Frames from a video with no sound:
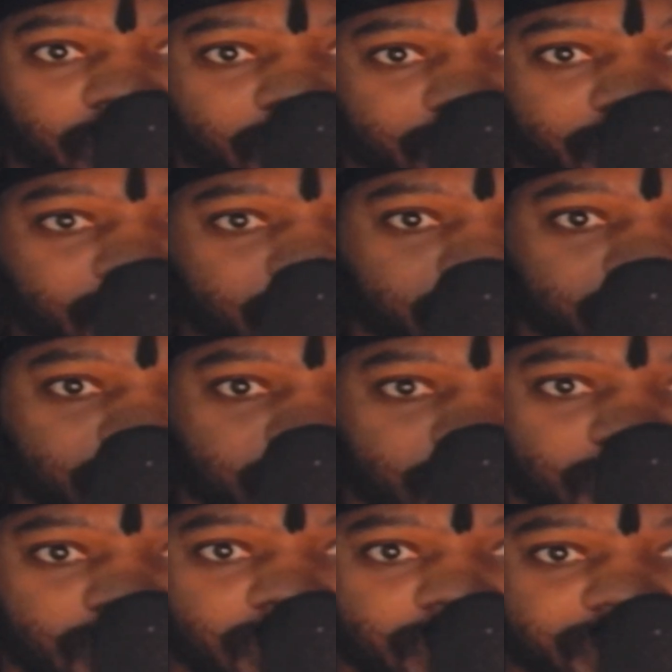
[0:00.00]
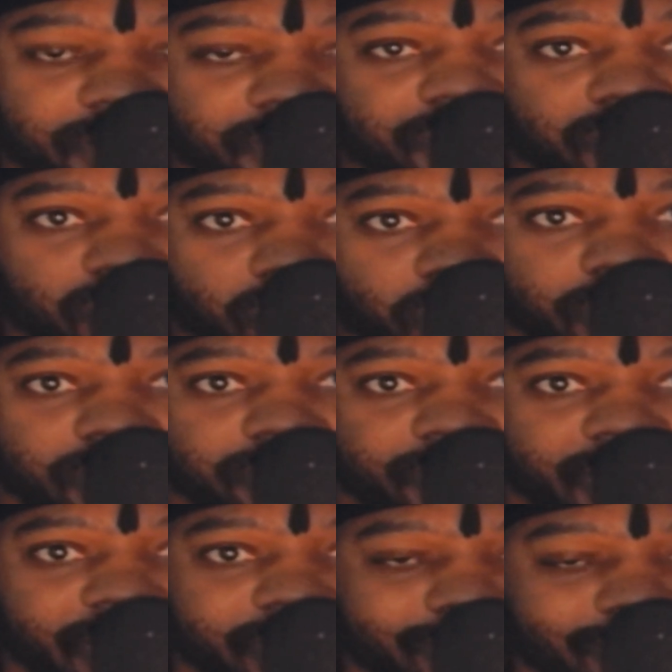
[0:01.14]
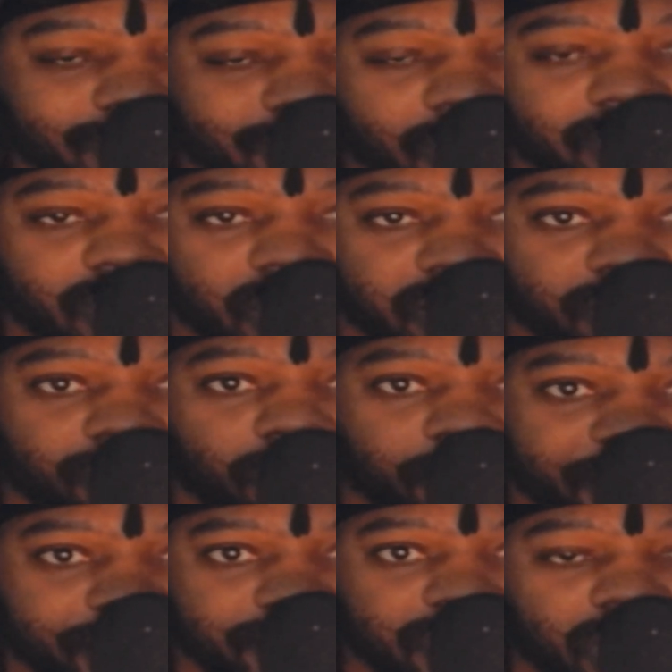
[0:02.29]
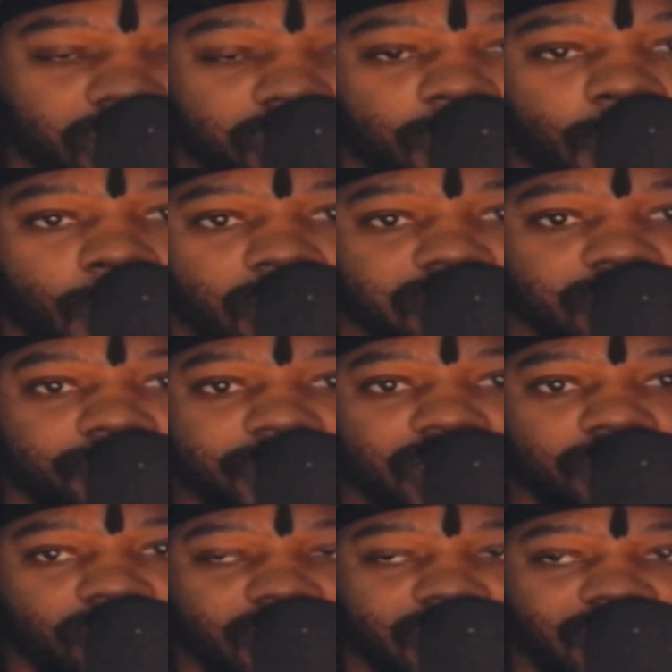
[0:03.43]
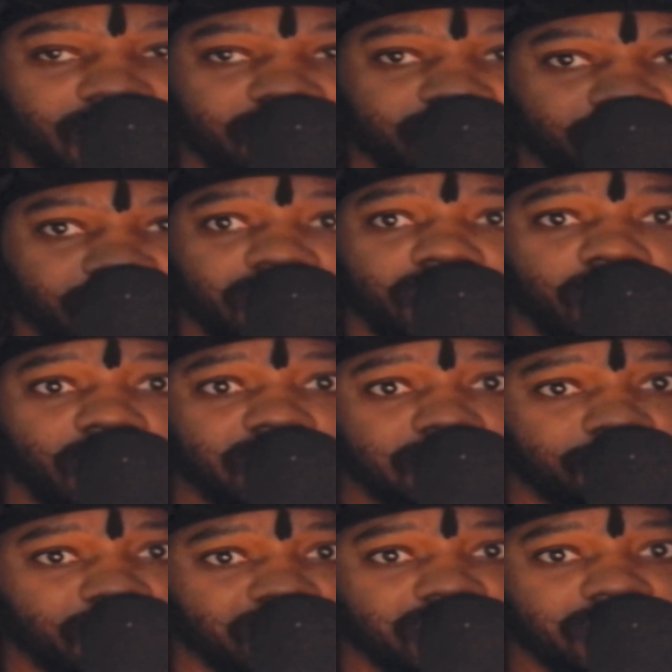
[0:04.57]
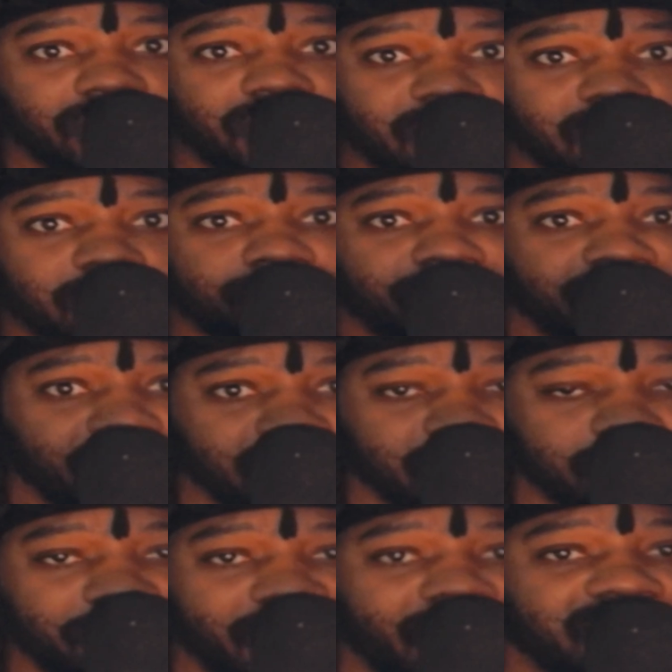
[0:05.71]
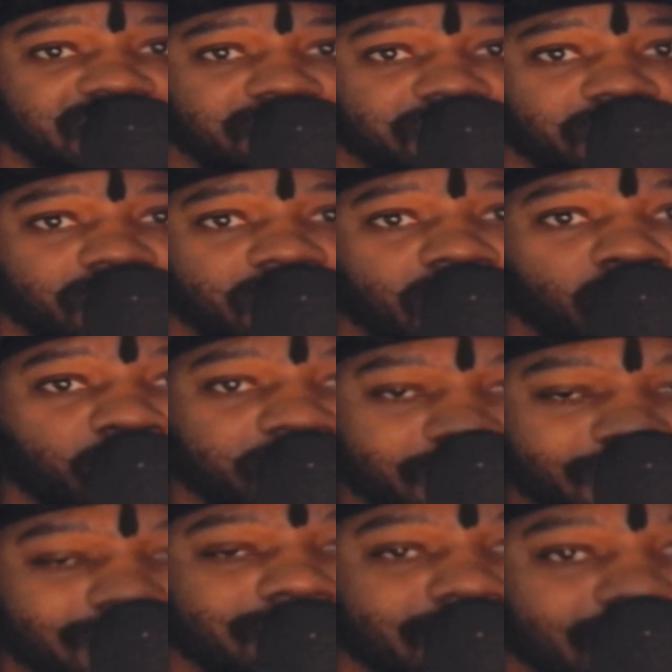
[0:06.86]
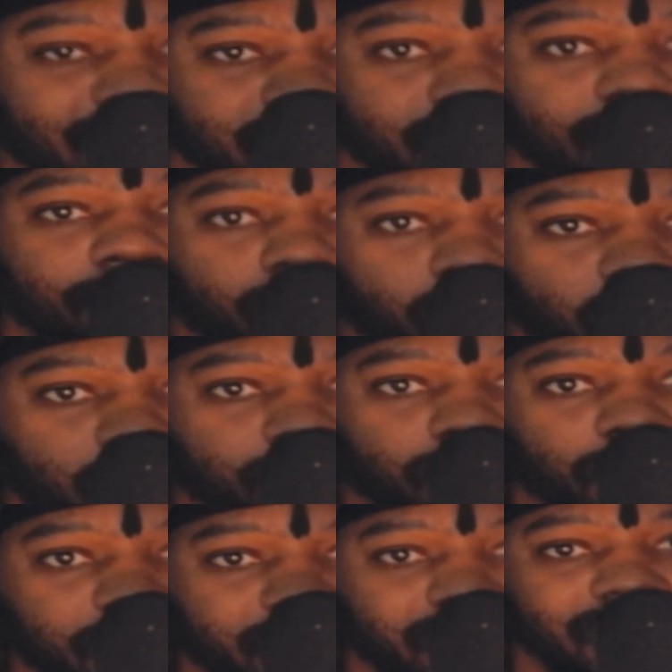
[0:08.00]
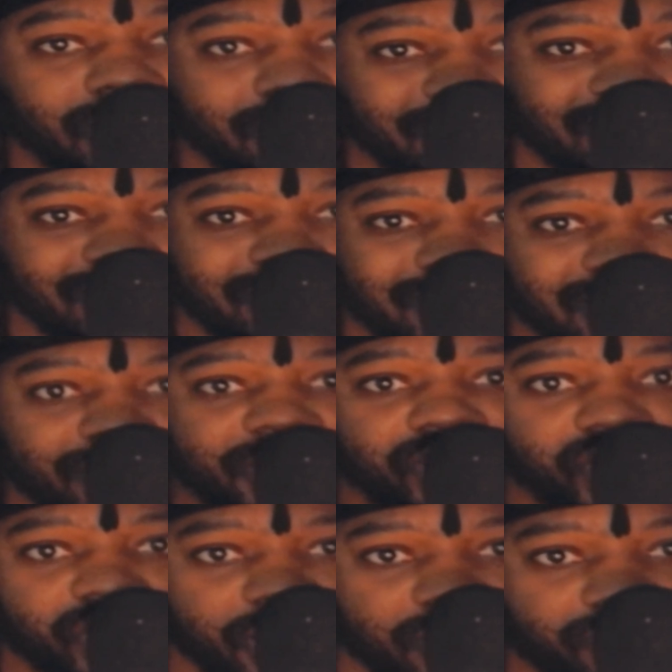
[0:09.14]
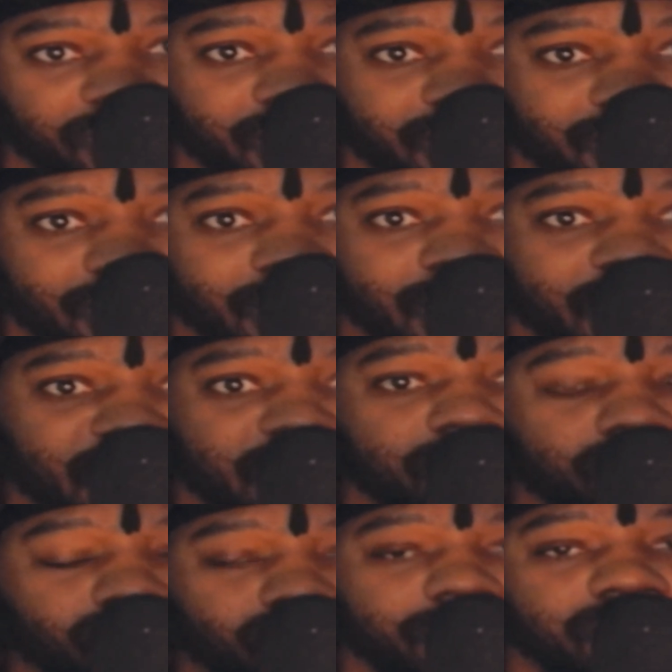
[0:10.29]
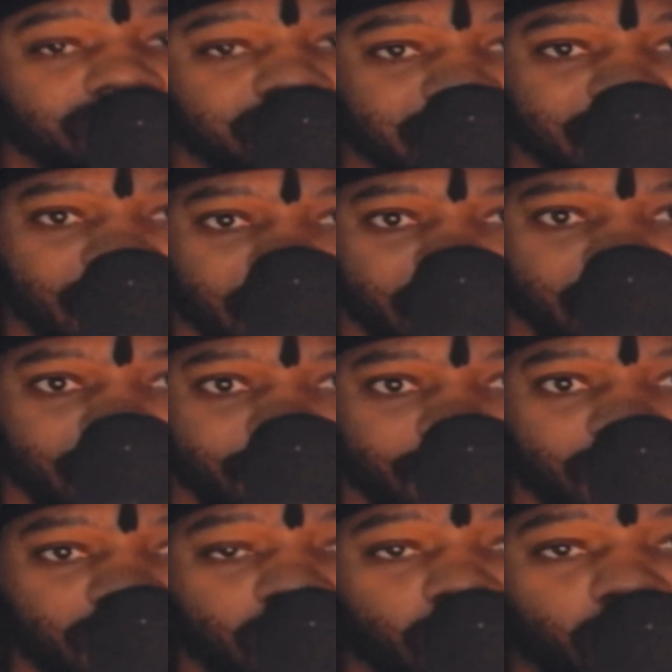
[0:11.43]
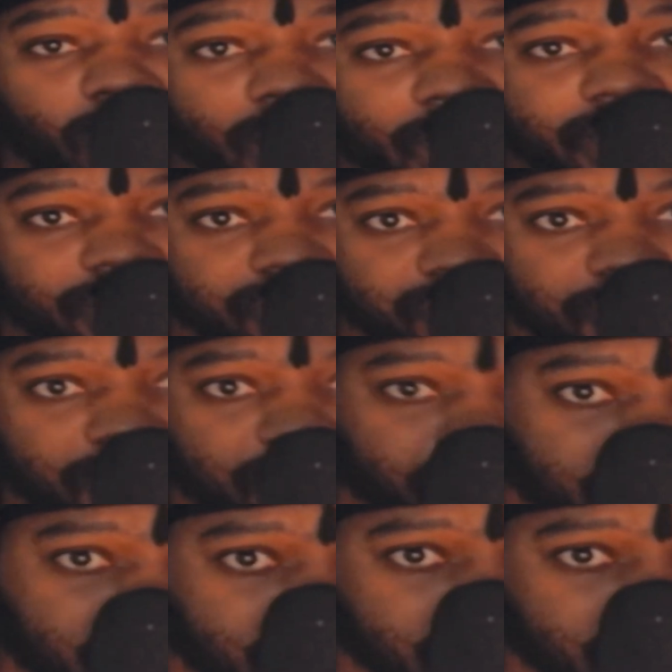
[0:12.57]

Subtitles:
and now you're in the water, right? That's not the point. So to be able to give you as much of the experience as possible, we need to get more and more collision to be generated in real time while you're generating